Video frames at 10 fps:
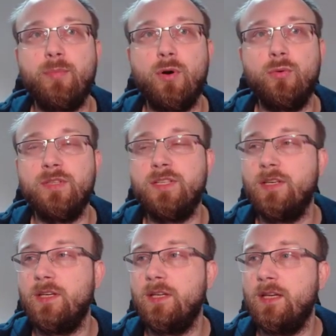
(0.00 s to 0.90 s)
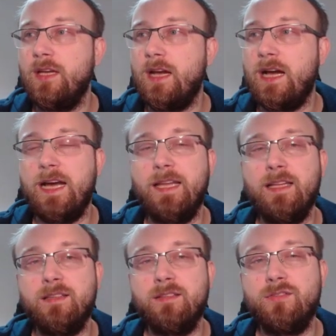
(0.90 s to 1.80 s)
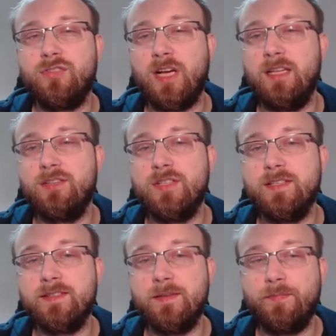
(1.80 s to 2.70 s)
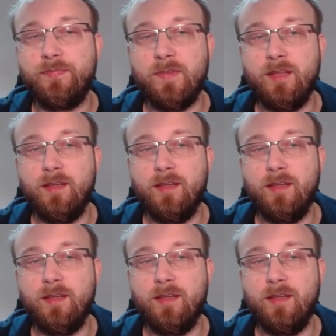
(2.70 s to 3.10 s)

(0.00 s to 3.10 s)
Pony Island challenges.